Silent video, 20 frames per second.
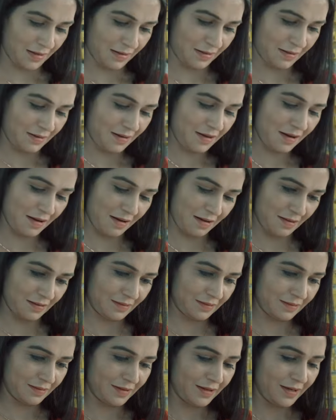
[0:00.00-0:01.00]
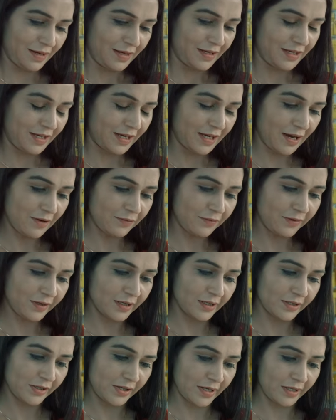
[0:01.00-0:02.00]
Yes, it is
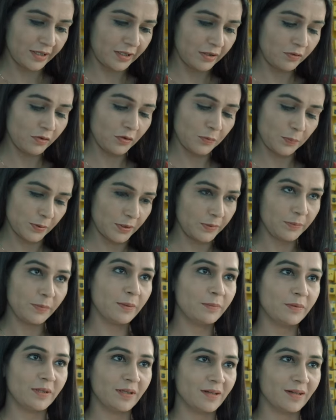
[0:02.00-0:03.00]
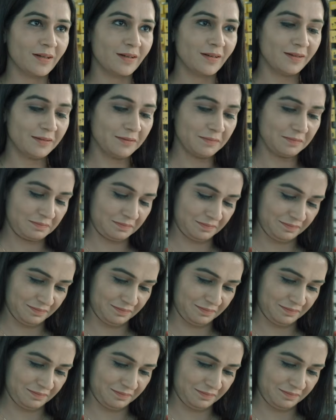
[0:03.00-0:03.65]
actually really attractive and premium.